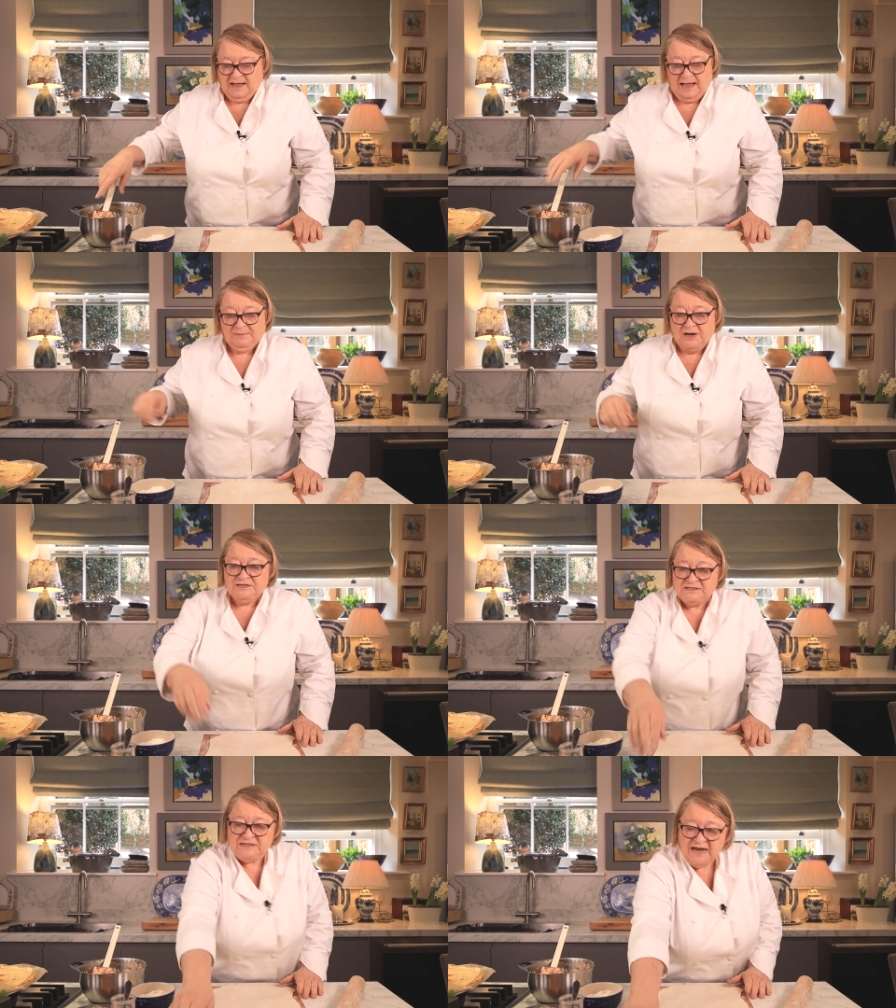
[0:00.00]
I'm going
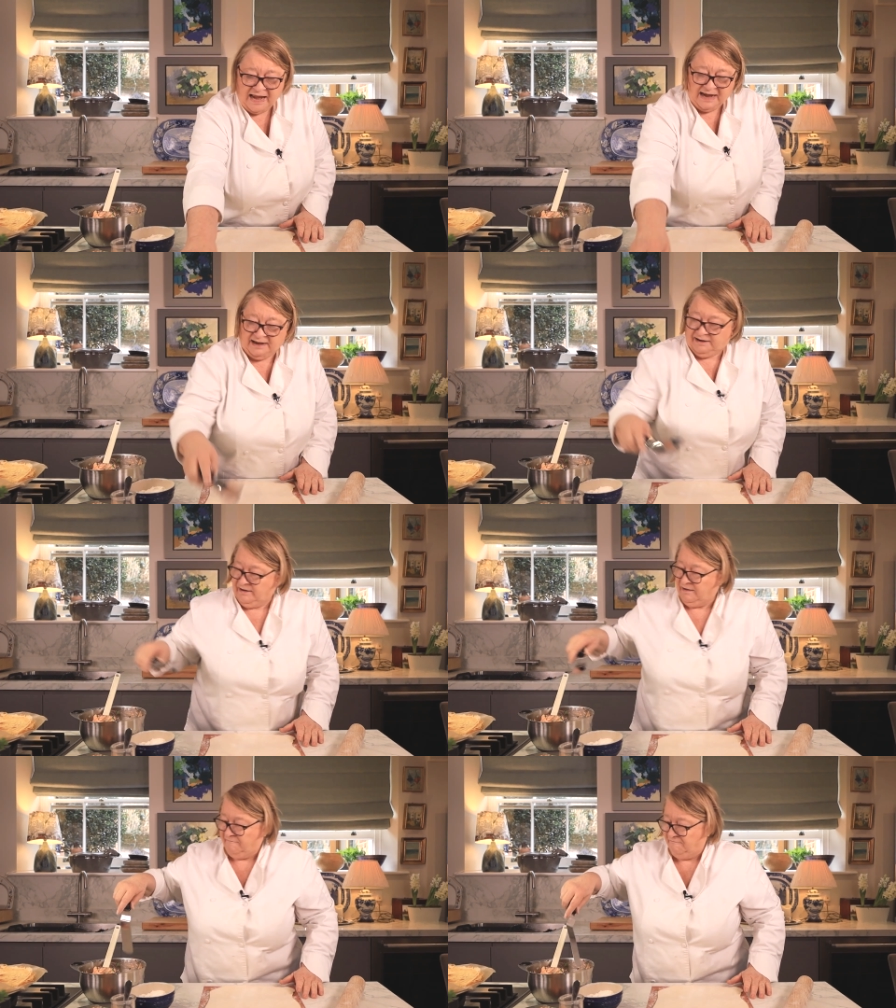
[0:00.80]
to take
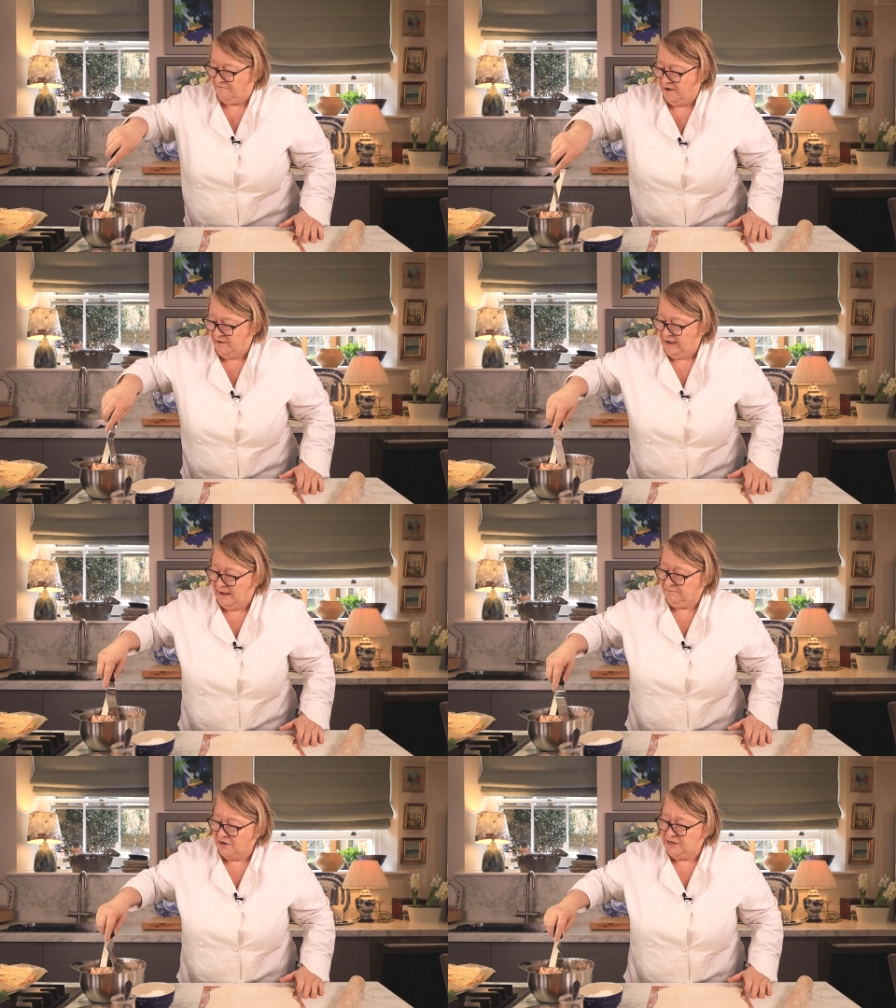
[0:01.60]

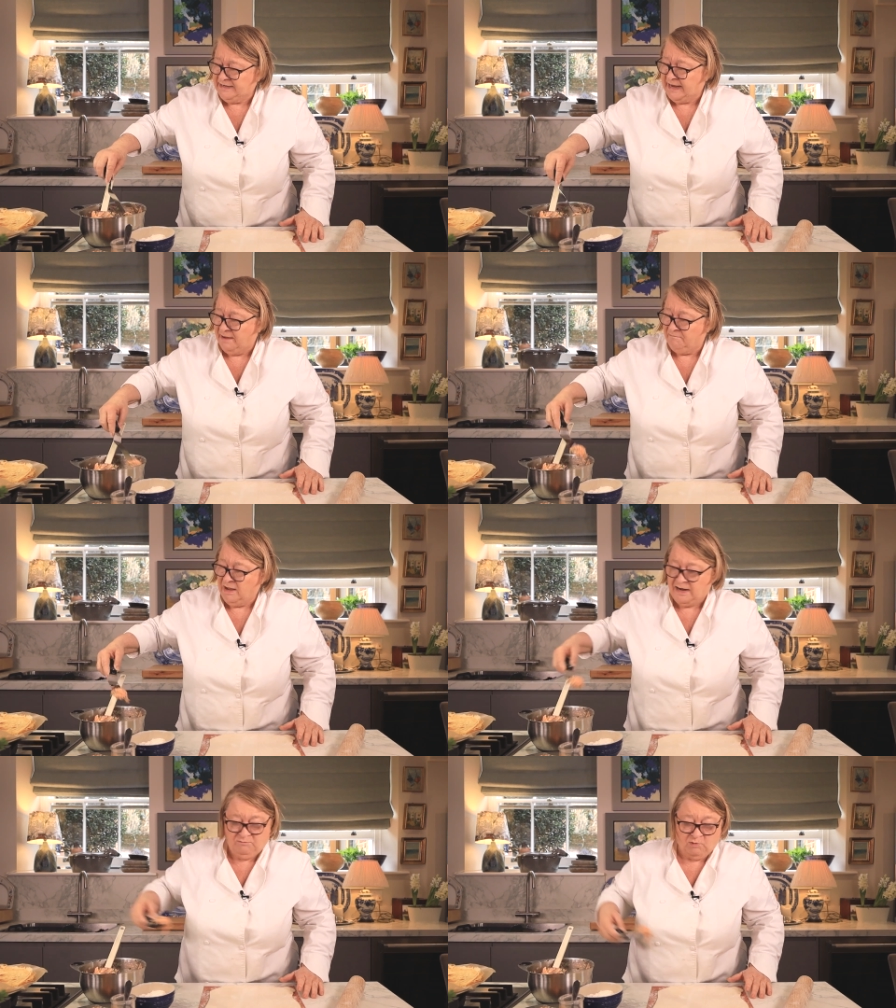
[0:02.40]
I'm going to get
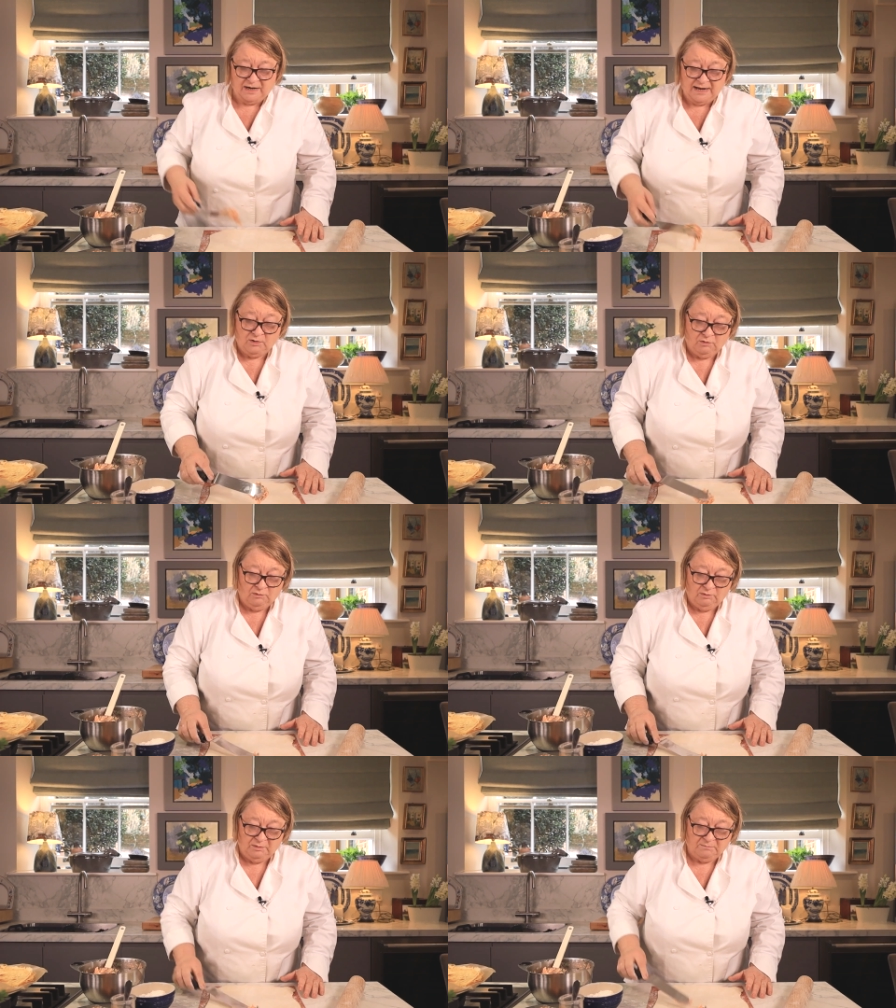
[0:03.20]
what I
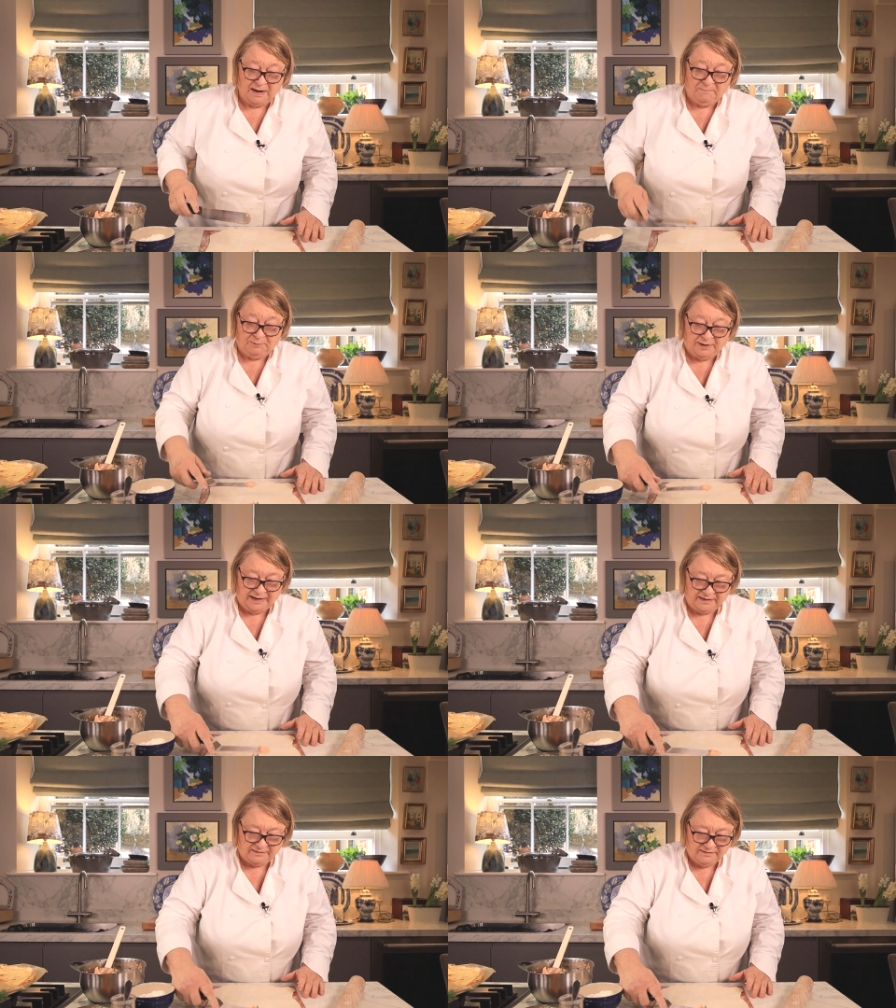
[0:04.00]
call my
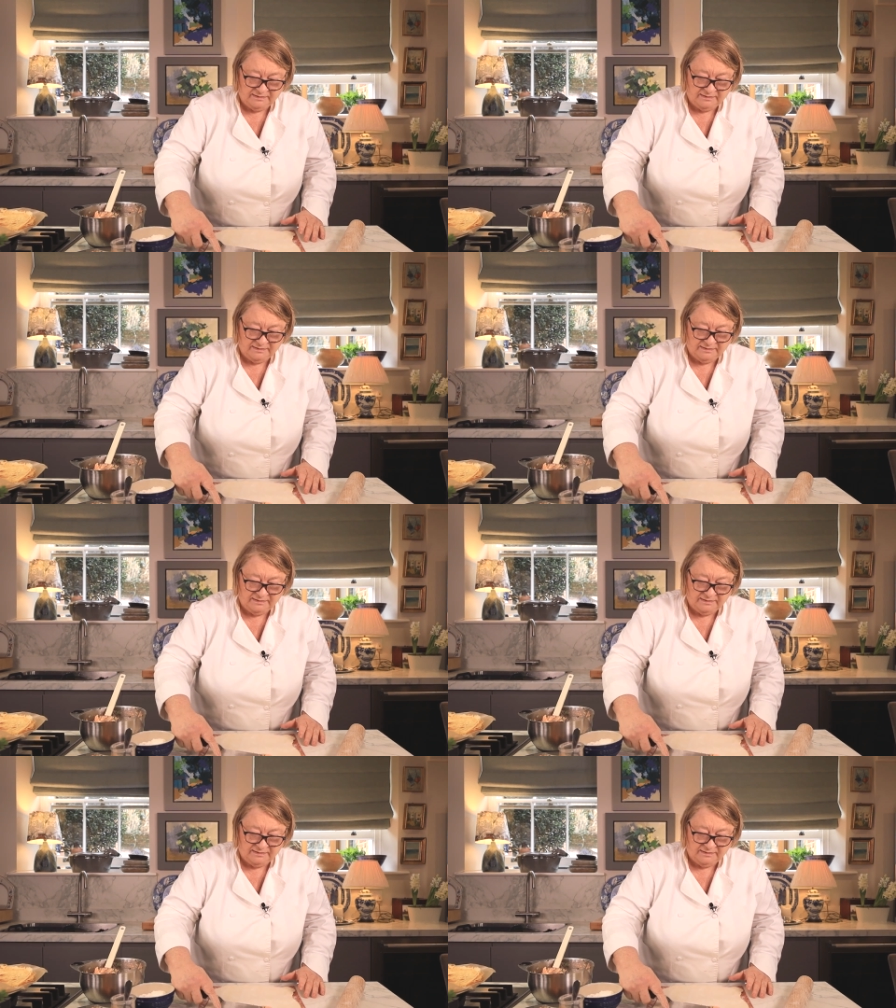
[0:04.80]
brick,